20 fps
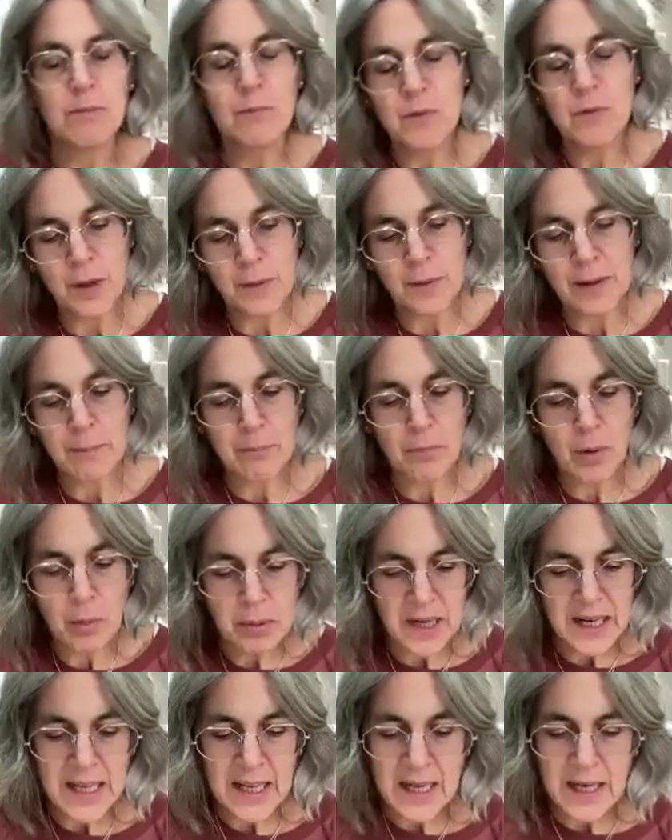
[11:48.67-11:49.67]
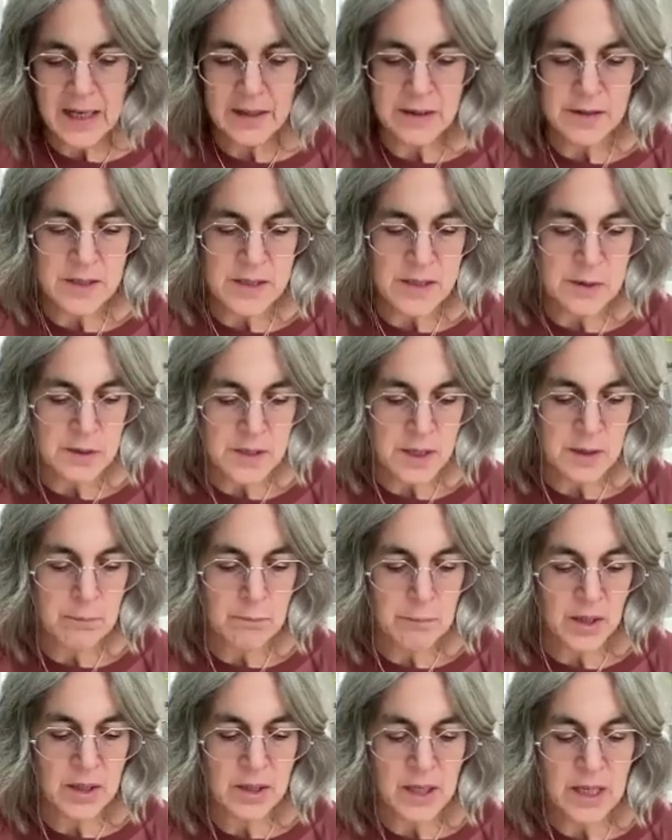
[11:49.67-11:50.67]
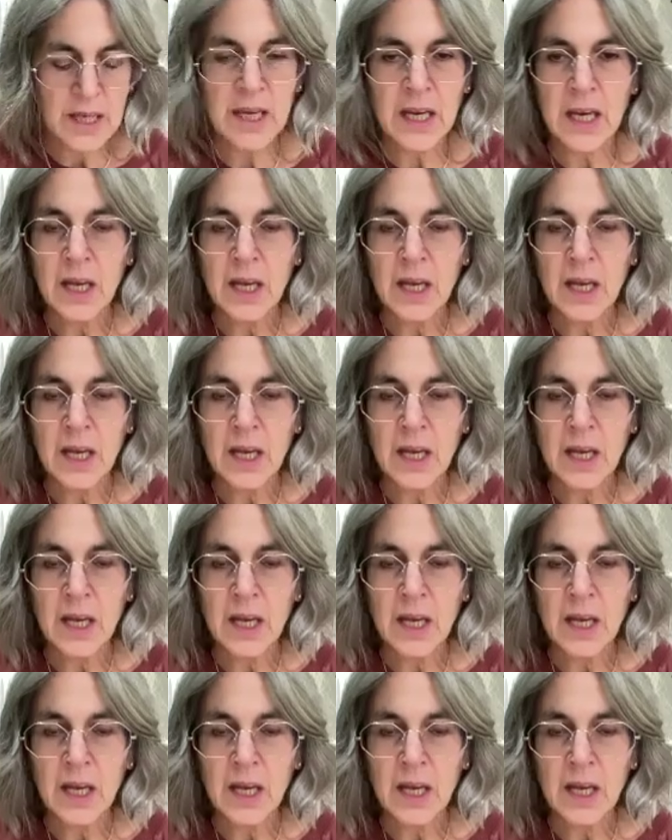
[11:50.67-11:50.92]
going bobbly and bulky.